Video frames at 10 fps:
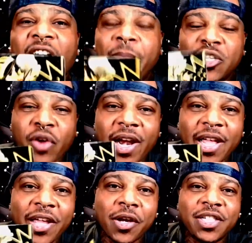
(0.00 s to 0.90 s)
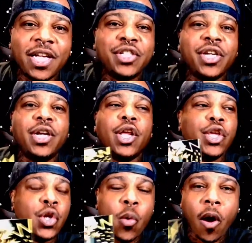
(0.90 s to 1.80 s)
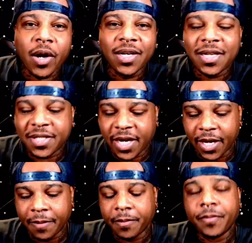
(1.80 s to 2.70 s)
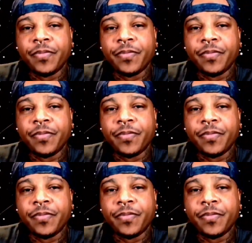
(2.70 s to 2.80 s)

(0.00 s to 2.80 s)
I've been trying to get your attention. You aren't listening.